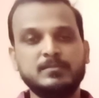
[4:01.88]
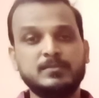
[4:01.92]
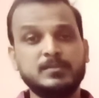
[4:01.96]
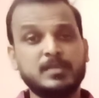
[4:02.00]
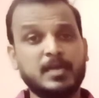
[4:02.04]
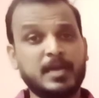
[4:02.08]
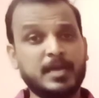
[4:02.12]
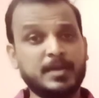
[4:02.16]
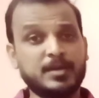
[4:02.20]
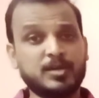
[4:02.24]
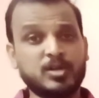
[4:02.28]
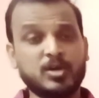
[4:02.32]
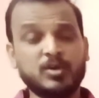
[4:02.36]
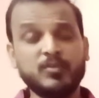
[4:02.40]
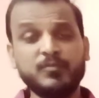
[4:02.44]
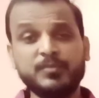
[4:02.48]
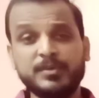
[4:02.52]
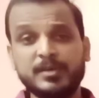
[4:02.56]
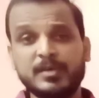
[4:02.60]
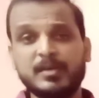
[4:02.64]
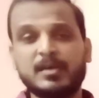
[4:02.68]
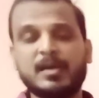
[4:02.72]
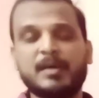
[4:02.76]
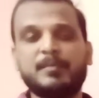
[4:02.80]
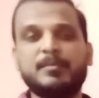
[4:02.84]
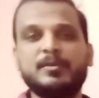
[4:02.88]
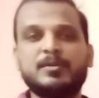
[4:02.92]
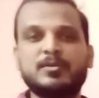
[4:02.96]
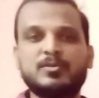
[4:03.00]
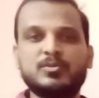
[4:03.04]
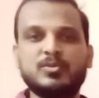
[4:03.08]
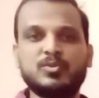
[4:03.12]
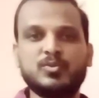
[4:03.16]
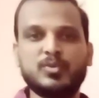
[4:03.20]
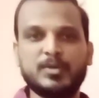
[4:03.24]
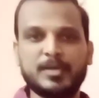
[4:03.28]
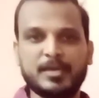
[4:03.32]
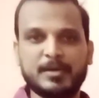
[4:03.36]
And now we are coming to
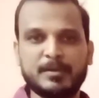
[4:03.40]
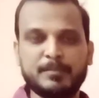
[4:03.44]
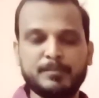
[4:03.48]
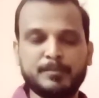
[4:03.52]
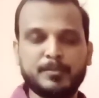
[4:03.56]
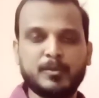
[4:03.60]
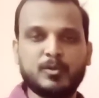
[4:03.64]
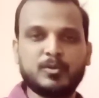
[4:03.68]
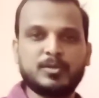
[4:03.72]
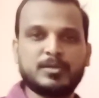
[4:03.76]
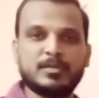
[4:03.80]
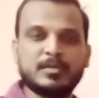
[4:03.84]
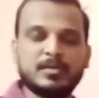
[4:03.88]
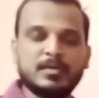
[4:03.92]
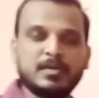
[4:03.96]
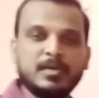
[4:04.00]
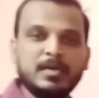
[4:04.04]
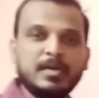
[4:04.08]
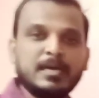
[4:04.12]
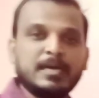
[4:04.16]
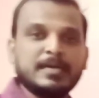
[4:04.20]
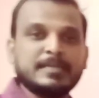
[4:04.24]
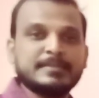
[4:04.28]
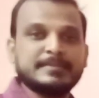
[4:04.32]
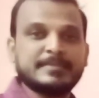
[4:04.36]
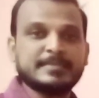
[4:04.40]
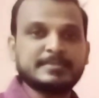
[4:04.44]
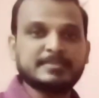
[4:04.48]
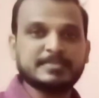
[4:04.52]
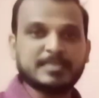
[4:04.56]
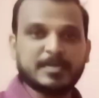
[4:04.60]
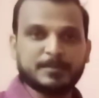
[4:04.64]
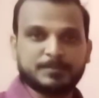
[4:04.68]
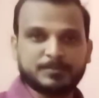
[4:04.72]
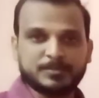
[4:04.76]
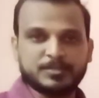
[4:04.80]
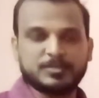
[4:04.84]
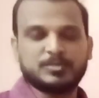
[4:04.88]
know about the
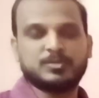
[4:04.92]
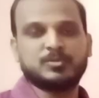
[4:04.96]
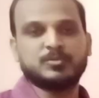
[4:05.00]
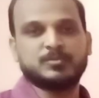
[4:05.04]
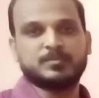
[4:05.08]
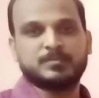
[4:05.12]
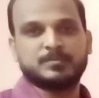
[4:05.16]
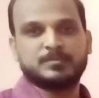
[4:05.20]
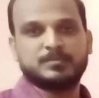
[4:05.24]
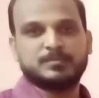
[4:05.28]
chapter 2.